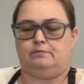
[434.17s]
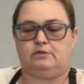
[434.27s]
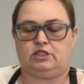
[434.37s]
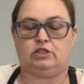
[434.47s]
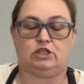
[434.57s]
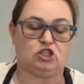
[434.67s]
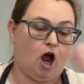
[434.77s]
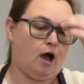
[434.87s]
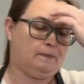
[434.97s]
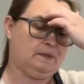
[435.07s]
to the
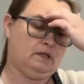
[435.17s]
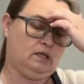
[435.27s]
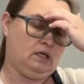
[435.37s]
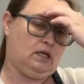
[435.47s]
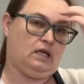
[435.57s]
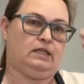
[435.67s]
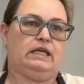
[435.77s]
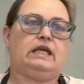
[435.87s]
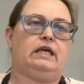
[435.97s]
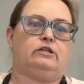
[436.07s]
shop, and they
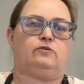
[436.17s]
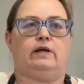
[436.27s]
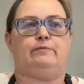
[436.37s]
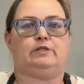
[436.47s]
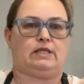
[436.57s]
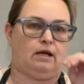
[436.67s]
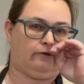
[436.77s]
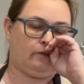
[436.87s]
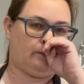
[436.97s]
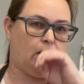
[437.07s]
can get 20%
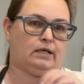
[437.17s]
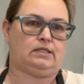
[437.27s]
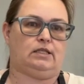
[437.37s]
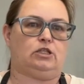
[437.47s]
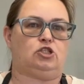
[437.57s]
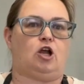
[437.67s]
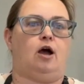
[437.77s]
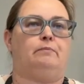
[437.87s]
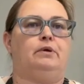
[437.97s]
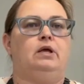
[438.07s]
off the products at the
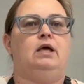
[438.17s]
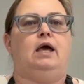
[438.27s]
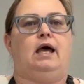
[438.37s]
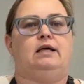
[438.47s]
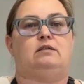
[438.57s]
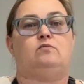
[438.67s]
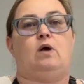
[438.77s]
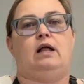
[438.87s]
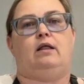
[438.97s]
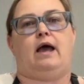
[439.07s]
shop, as
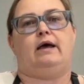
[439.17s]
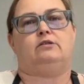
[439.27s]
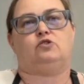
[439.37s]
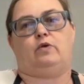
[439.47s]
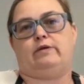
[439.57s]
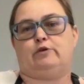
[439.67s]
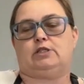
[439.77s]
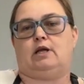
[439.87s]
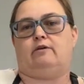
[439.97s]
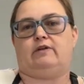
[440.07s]
well as
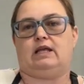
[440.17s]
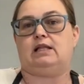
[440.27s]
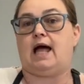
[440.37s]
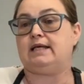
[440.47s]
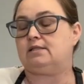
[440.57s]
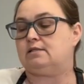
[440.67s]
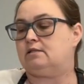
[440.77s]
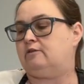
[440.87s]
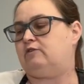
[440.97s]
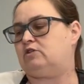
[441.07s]
20% off any classes
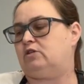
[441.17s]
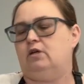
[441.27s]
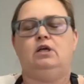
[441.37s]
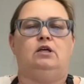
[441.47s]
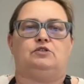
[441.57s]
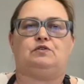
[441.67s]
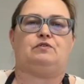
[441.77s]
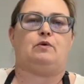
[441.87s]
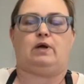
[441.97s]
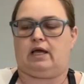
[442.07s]
in the future. So if
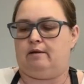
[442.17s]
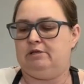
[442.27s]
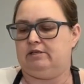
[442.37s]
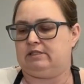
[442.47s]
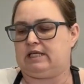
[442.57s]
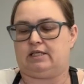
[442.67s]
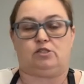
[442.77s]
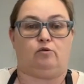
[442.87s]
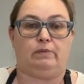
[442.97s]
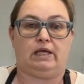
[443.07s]
they want to come here and take a
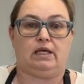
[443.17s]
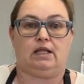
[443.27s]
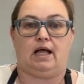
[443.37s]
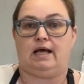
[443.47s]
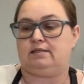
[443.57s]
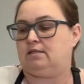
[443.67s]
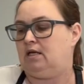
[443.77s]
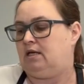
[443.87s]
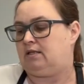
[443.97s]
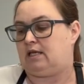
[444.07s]
soap making class,
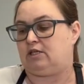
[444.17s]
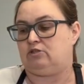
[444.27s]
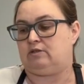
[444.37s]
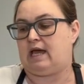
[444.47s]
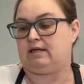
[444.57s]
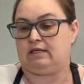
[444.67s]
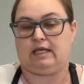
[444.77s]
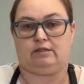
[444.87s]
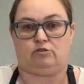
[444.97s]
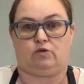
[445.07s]
they can do that and get
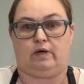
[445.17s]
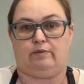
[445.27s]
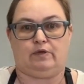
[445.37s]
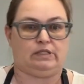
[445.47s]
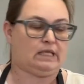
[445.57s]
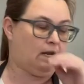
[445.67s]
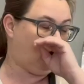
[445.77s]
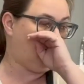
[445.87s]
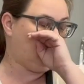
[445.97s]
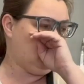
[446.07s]
their 20% off.